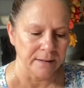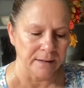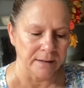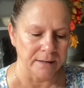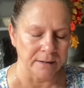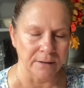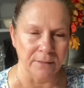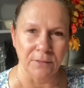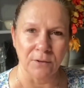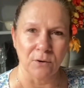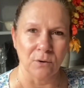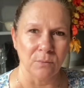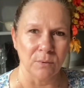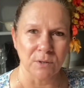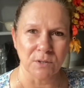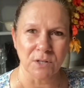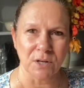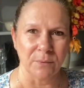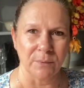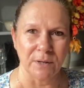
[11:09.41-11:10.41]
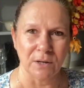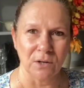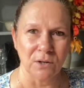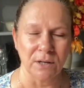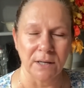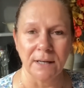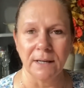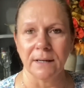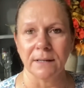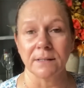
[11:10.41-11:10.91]
And I thought, what's going on
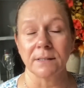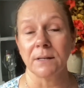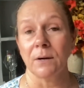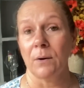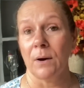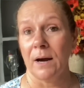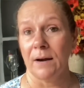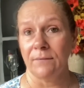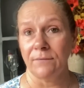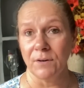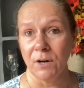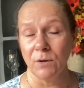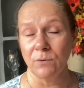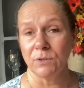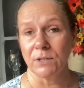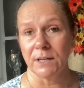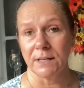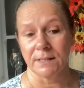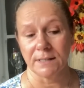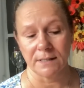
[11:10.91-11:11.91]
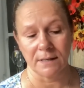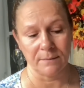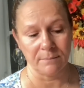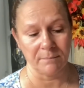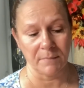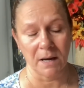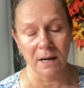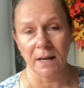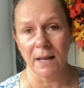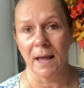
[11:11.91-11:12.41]
here? So I've noticed that
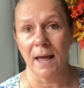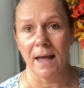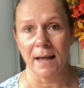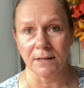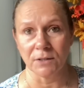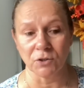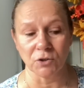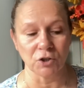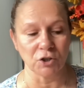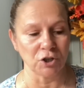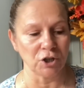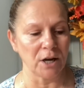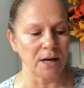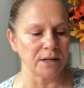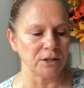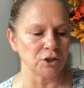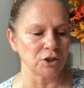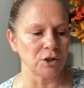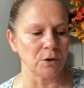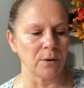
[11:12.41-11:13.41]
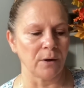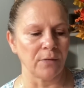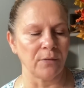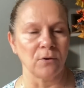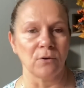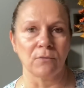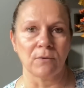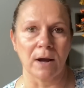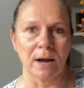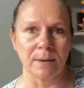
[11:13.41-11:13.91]
my hair does change. So I
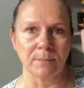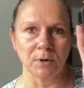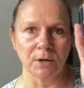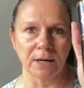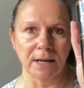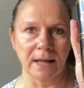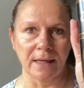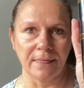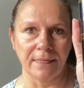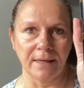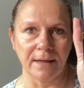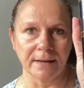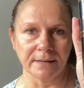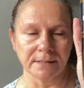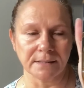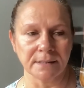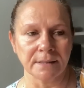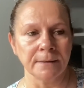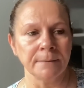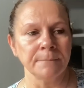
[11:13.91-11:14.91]
thought, right, I'm going to get this.